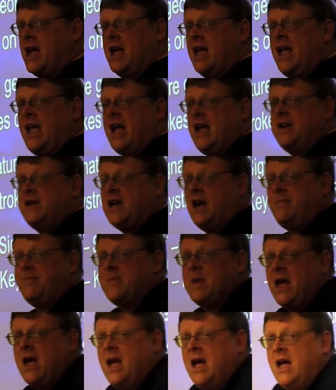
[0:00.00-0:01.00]
And
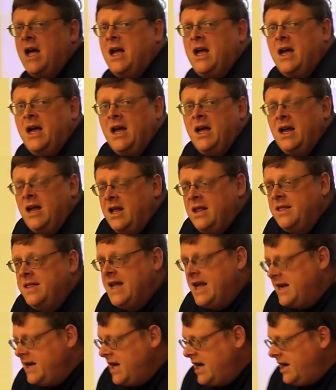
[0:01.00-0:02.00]

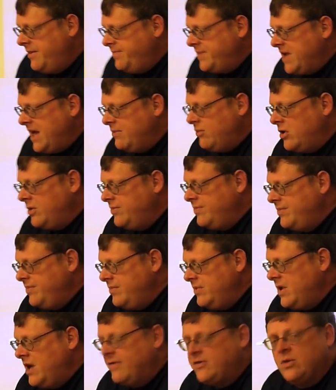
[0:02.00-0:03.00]
then it will,
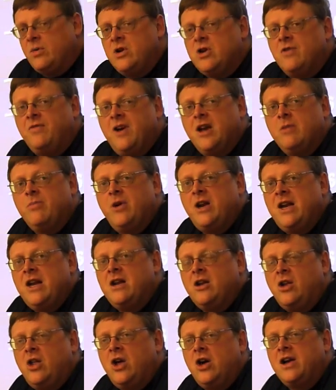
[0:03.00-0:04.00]
you have to run your fingerprint in
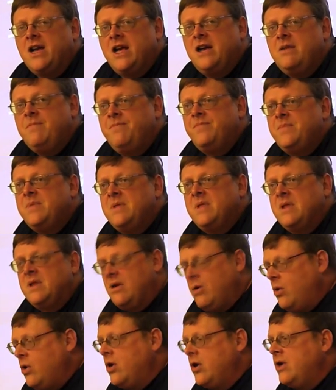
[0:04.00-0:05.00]
to log in,
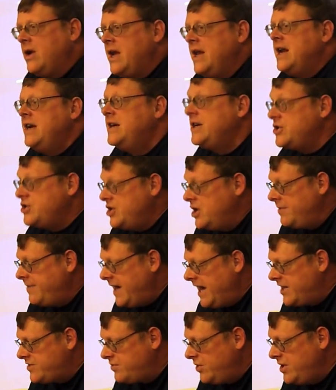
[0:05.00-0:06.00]
or in addition to your
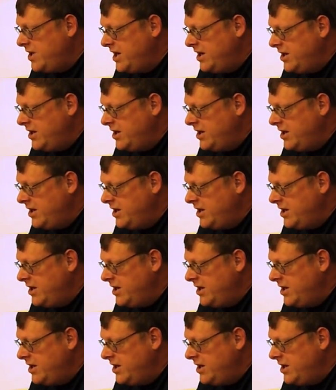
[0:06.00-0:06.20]
password.